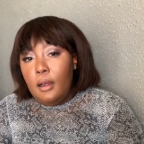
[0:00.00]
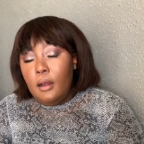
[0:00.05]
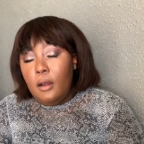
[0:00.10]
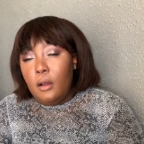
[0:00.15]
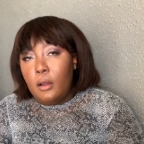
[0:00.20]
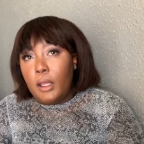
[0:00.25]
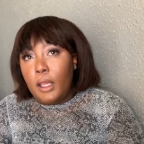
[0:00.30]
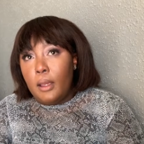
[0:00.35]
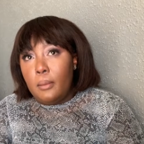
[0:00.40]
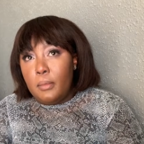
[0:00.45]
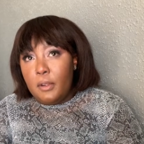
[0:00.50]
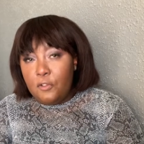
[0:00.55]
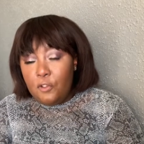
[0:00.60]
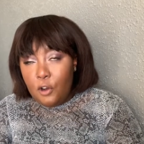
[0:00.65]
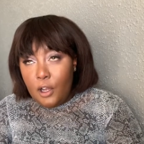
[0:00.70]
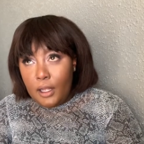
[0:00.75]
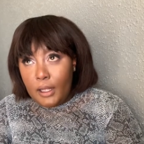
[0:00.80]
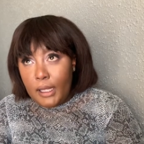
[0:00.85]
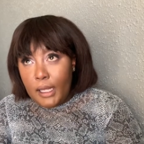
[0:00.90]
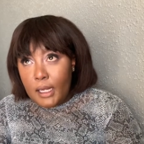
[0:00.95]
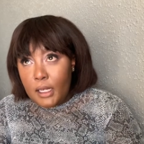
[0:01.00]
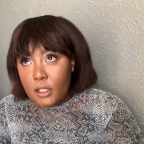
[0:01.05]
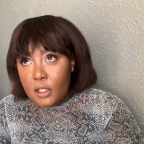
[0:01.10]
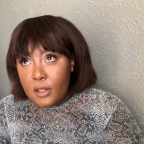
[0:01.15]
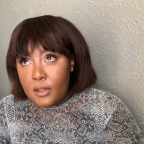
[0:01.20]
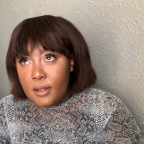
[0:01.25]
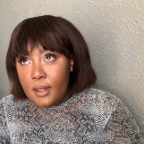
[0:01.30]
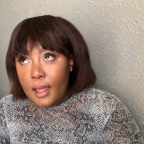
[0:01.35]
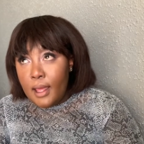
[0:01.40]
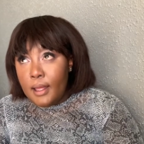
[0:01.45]
okay before I get
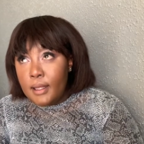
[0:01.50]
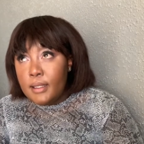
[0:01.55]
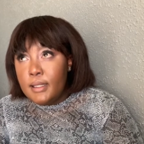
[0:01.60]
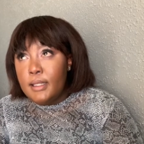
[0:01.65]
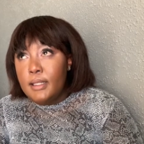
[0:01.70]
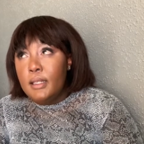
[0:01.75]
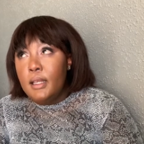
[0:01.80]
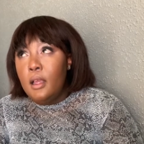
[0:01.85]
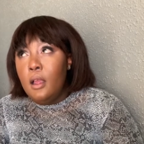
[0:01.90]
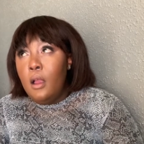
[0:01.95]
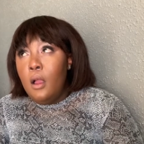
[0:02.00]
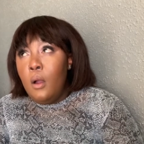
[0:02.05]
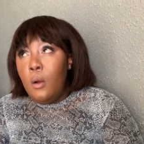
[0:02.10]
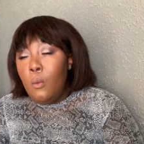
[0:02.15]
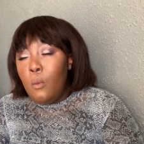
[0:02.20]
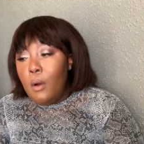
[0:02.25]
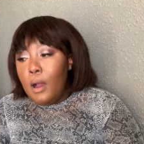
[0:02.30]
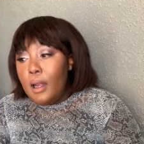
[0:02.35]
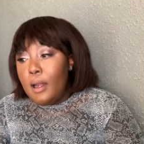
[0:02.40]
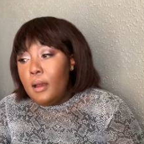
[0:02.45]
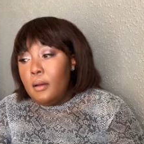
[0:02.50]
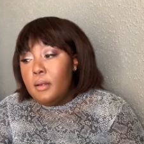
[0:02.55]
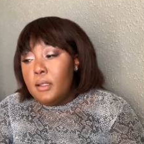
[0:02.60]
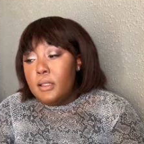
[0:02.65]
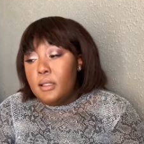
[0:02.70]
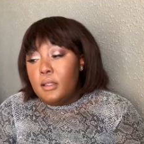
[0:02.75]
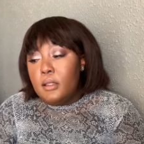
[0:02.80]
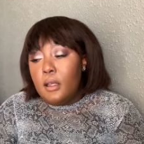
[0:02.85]
into that while I was